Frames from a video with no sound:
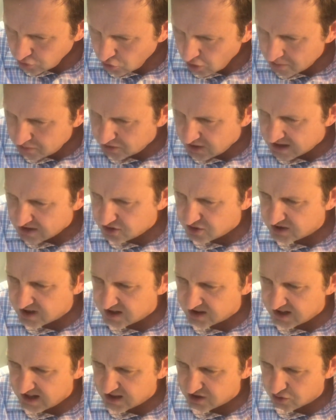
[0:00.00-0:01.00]
Belezer
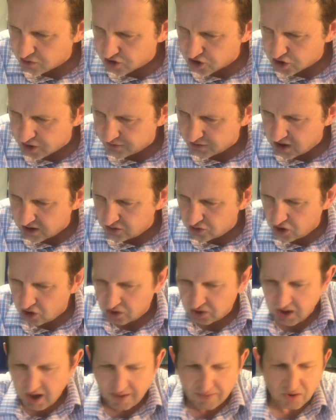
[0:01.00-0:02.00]
says the esrog in the whole
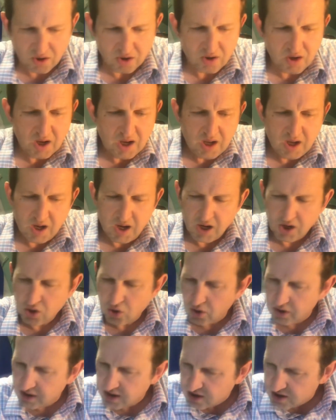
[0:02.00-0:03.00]
davar.
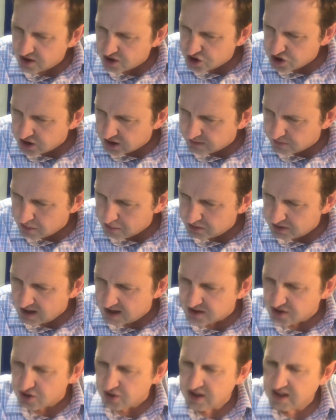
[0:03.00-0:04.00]
According to the sheet of Rebbe
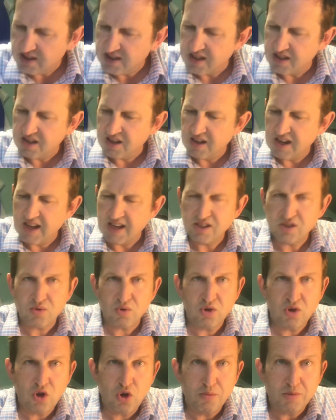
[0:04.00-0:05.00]
Lezer, he says in the
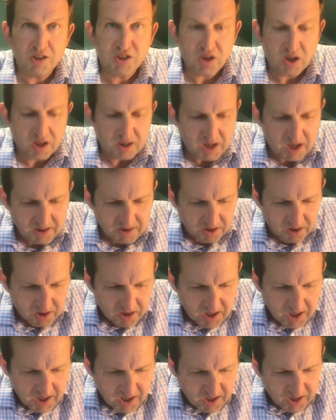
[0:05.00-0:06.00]
esrog you go yigobasa chanata.
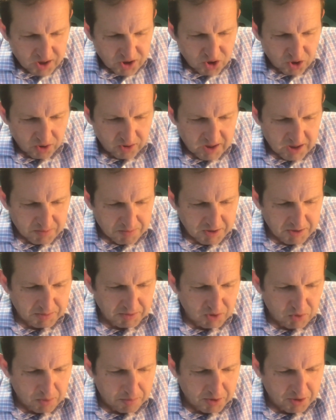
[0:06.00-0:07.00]
So this must be
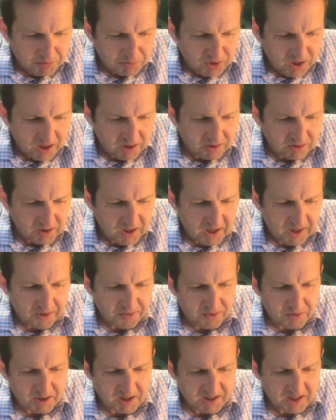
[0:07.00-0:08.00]
like Rebbe Gamliel
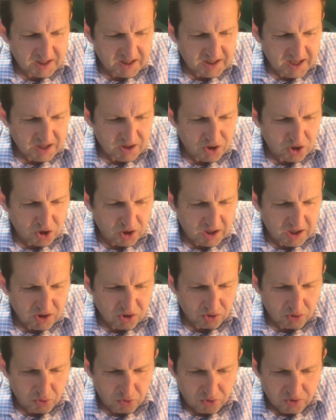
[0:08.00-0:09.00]
because he says he's the
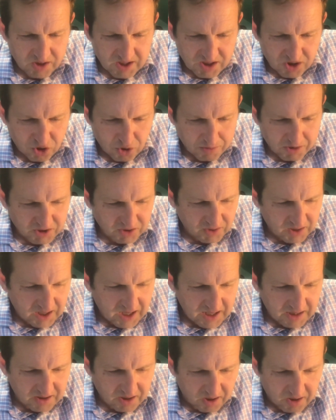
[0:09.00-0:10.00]
one who says you go yigobasa
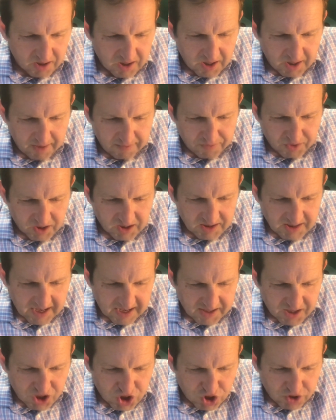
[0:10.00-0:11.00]
lakita. The
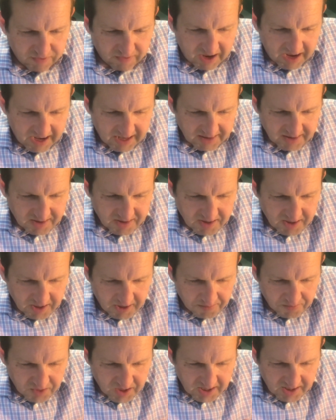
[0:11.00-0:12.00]
Gatani Shvat,
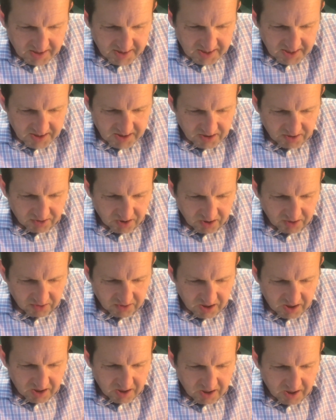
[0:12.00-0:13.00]
and it says
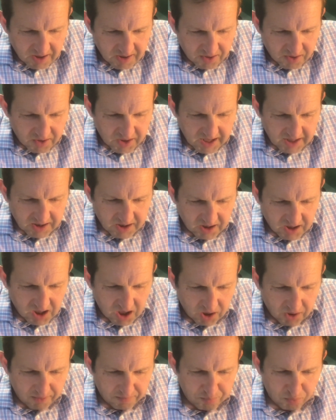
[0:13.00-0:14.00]
clearly that the
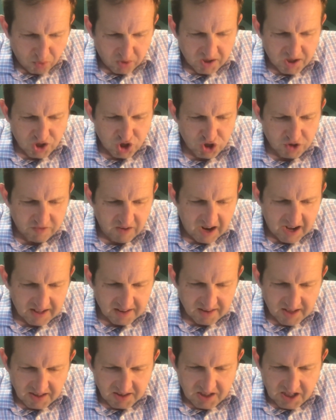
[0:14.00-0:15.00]
cutoff point is Shvat,
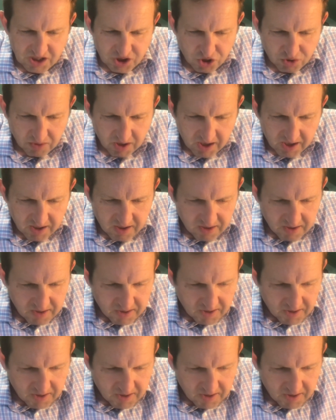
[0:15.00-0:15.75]
not Tishrei.